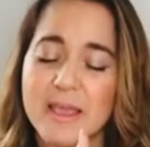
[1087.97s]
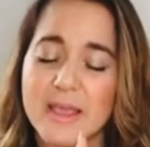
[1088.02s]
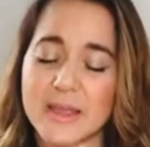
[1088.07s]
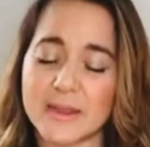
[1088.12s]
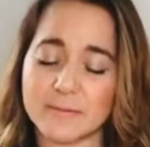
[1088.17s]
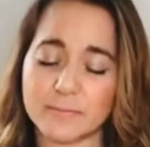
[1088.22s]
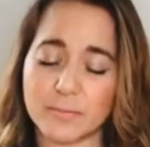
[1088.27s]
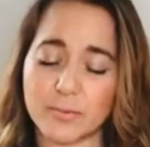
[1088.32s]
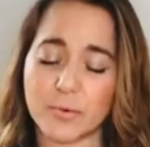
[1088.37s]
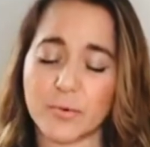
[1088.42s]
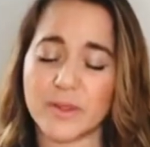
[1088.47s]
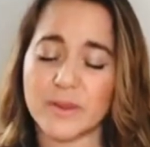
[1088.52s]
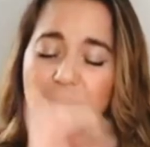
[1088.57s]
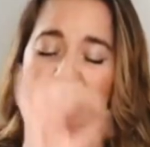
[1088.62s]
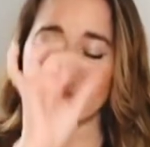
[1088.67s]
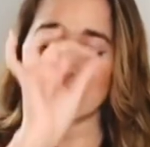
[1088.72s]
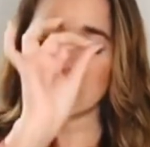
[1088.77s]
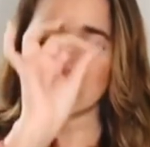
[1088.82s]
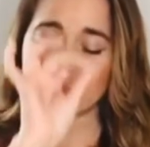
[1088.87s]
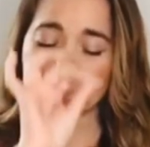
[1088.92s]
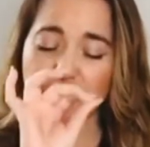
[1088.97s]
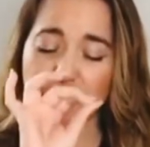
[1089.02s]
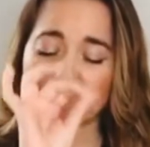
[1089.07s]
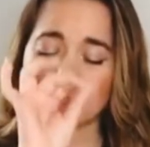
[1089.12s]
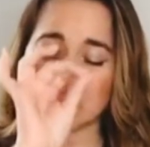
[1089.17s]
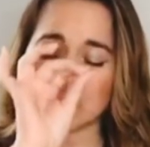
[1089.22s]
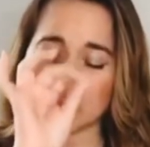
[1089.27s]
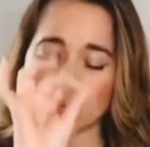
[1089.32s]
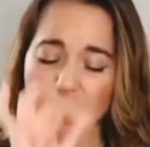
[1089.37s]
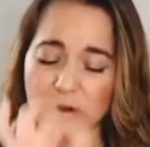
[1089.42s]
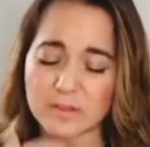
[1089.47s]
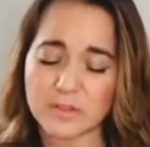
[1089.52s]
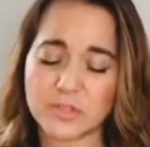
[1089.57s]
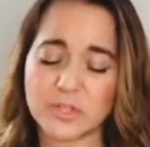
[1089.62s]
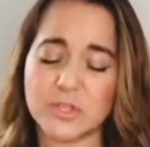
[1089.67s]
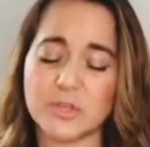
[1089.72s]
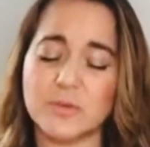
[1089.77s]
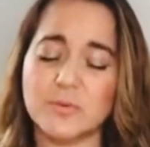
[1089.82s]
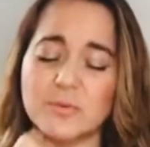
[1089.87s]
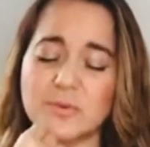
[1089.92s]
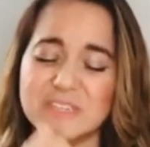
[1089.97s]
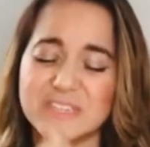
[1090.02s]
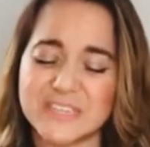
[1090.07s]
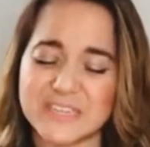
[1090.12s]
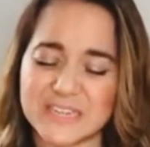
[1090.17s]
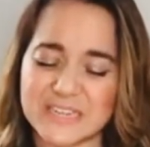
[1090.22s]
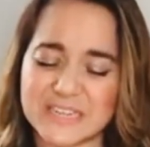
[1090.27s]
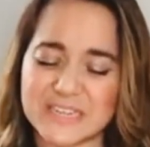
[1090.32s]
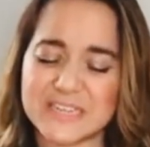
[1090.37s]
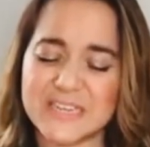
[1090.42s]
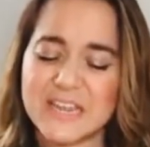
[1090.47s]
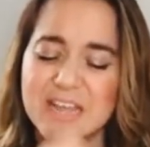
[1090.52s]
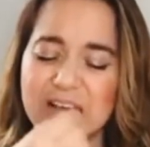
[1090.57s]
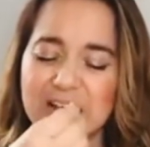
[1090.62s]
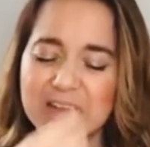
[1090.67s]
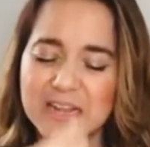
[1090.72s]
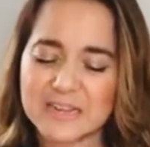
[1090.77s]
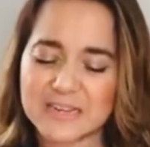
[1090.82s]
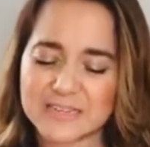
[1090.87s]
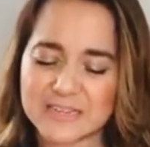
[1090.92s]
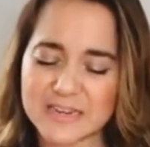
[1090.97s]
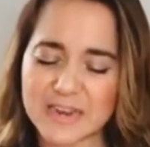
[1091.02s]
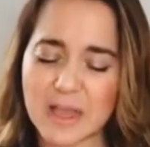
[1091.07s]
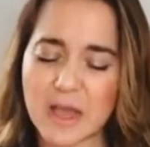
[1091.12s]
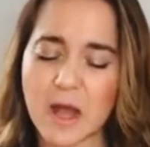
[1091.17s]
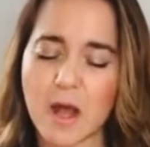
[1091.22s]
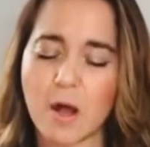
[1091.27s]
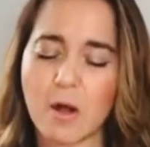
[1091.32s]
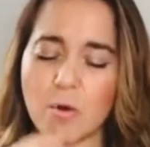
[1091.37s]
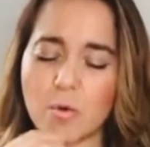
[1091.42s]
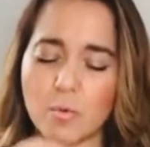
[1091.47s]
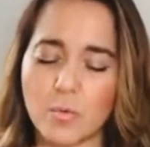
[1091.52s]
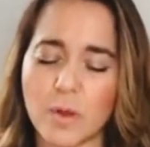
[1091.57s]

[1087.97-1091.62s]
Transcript: and bring just what you need now.